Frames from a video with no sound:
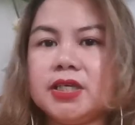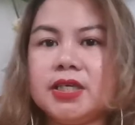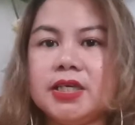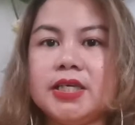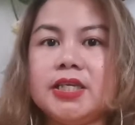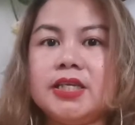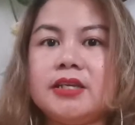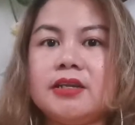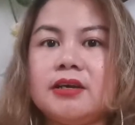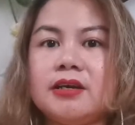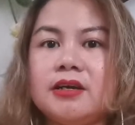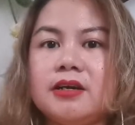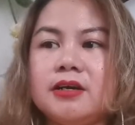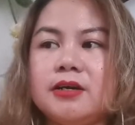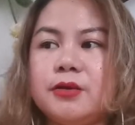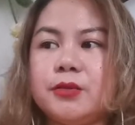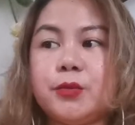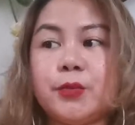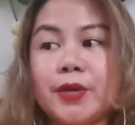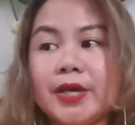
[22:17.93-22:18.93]
in
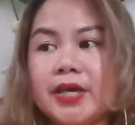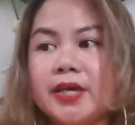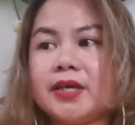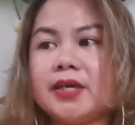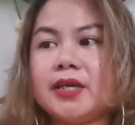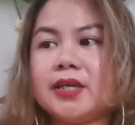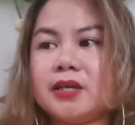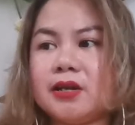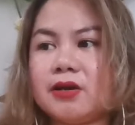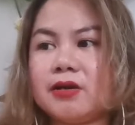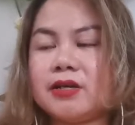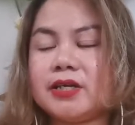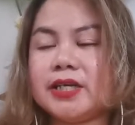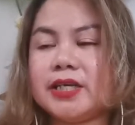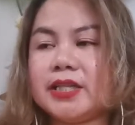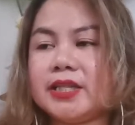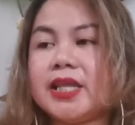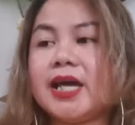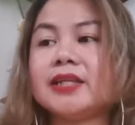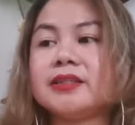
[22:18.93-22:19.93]
a way
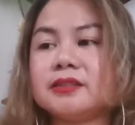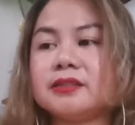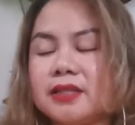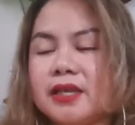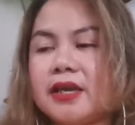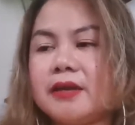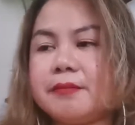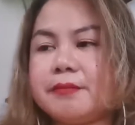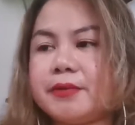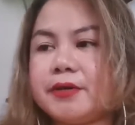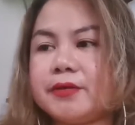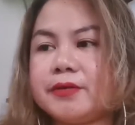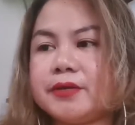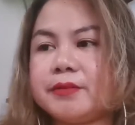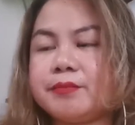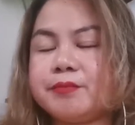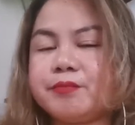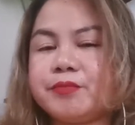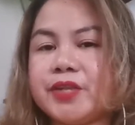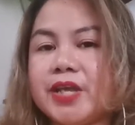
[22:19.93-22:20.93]
in that day
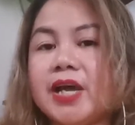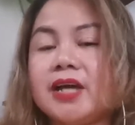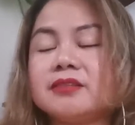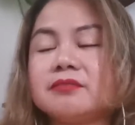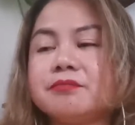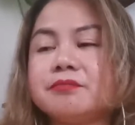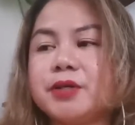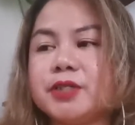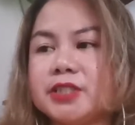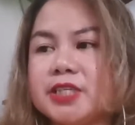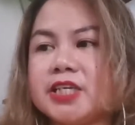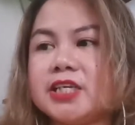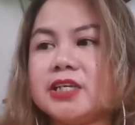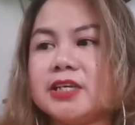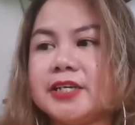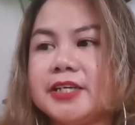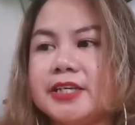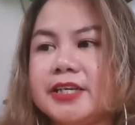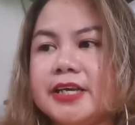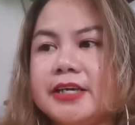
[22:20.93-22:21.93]
that
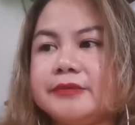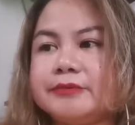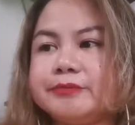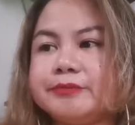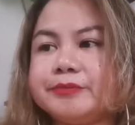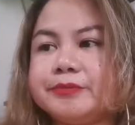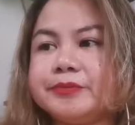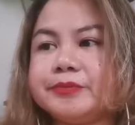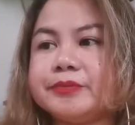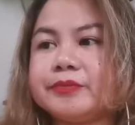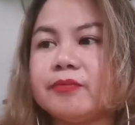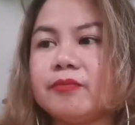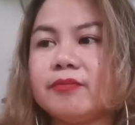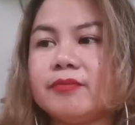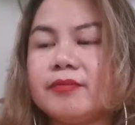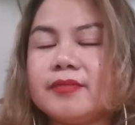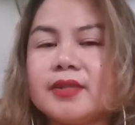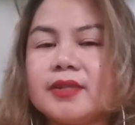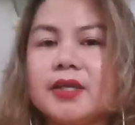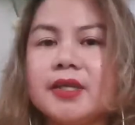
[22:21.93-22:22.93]
particular day.
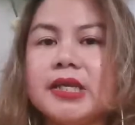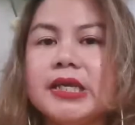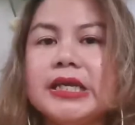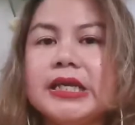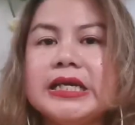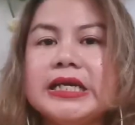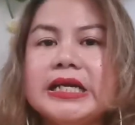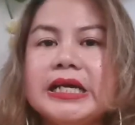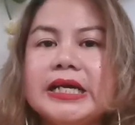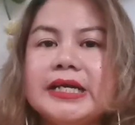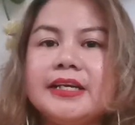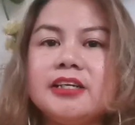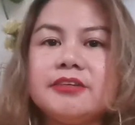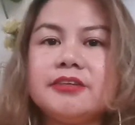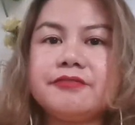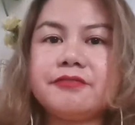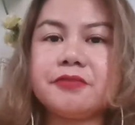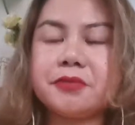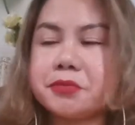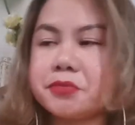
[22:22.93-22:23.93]
Another
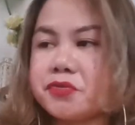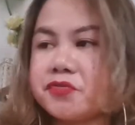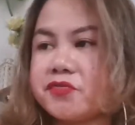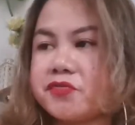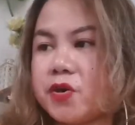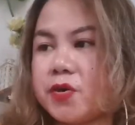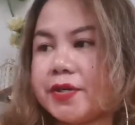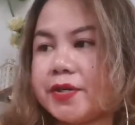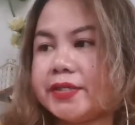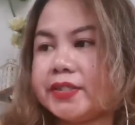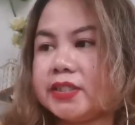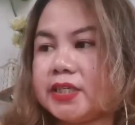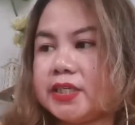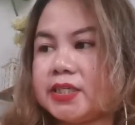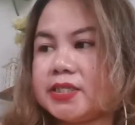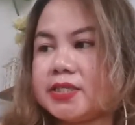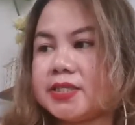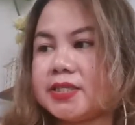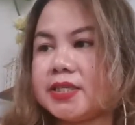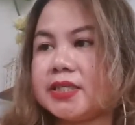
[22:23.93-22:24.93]
form of art
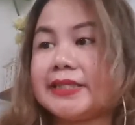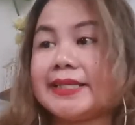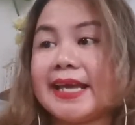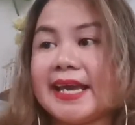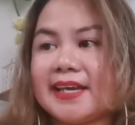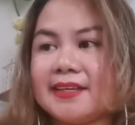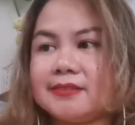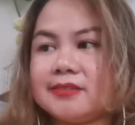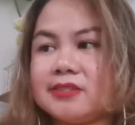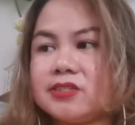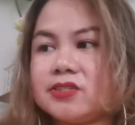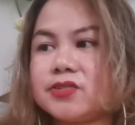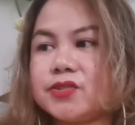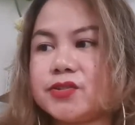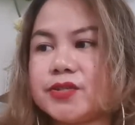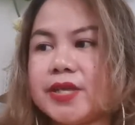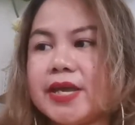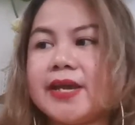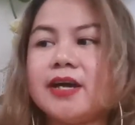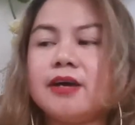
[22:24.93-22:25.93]
is the dance.
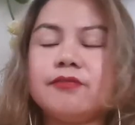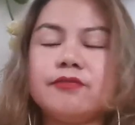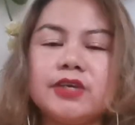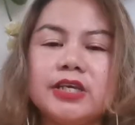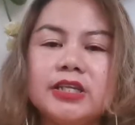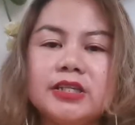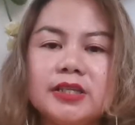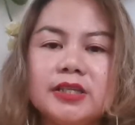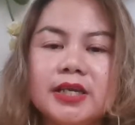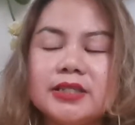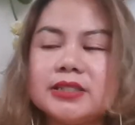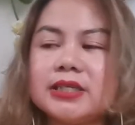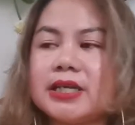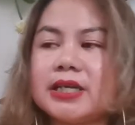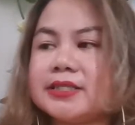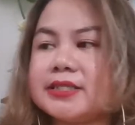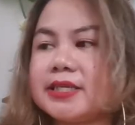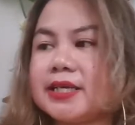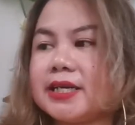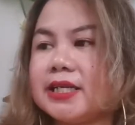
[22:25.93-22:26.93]
They have Indian
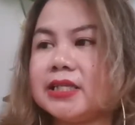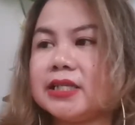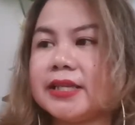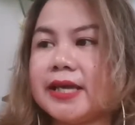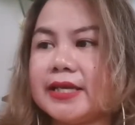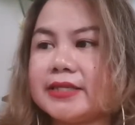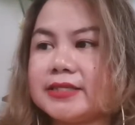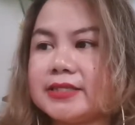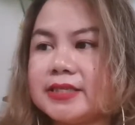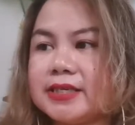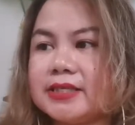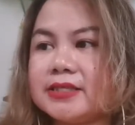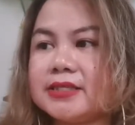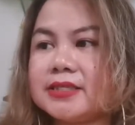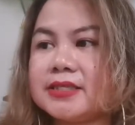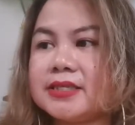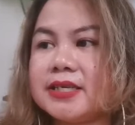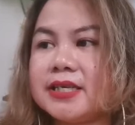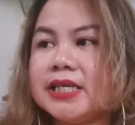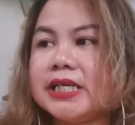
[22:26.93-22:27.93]
classical
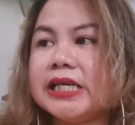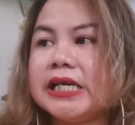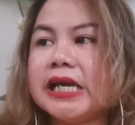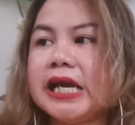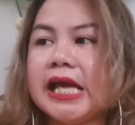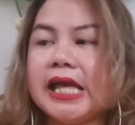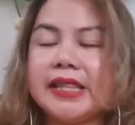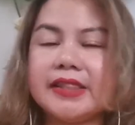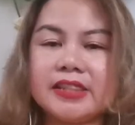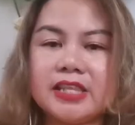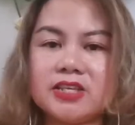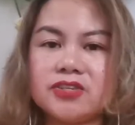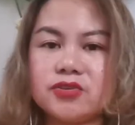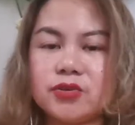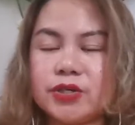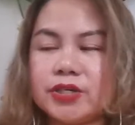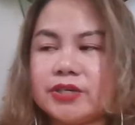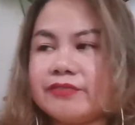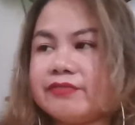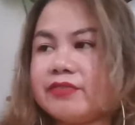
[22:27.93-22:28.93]
dances, and these
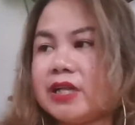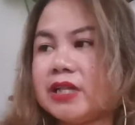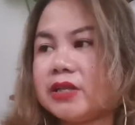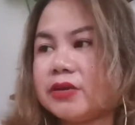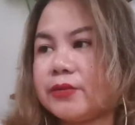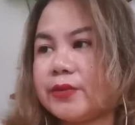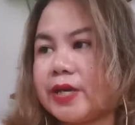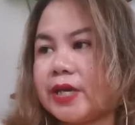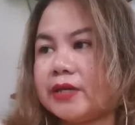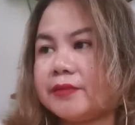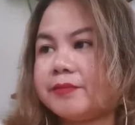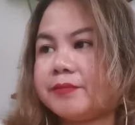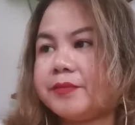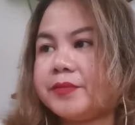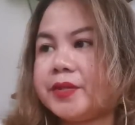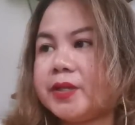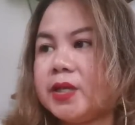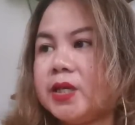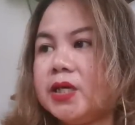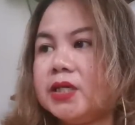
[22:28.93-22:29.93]
are the following:
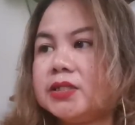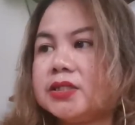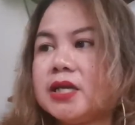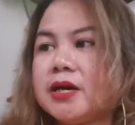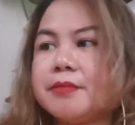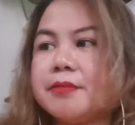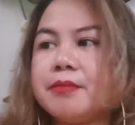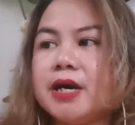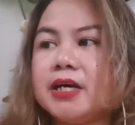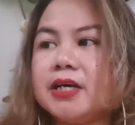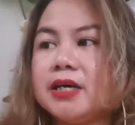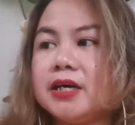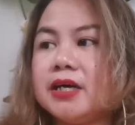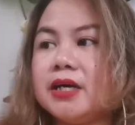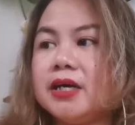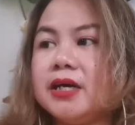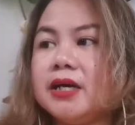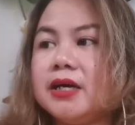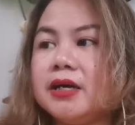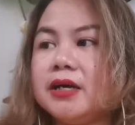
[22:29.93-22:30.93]
the
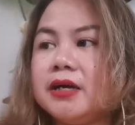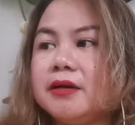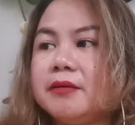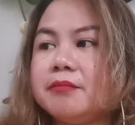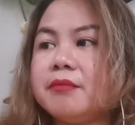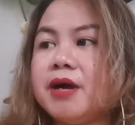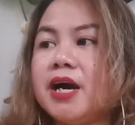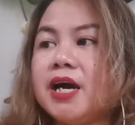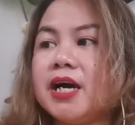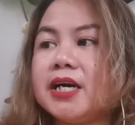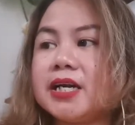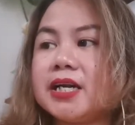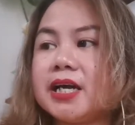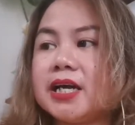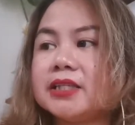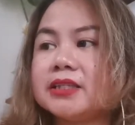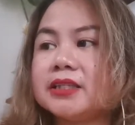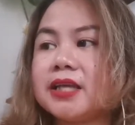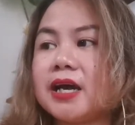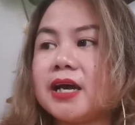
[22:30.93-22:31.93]

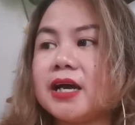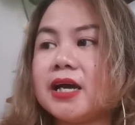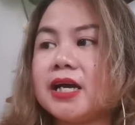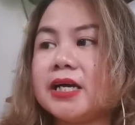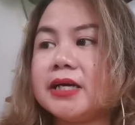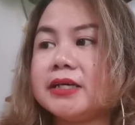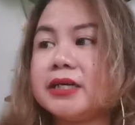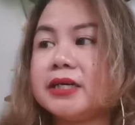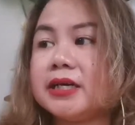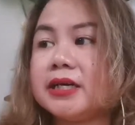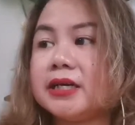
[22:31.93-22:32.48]
Bharata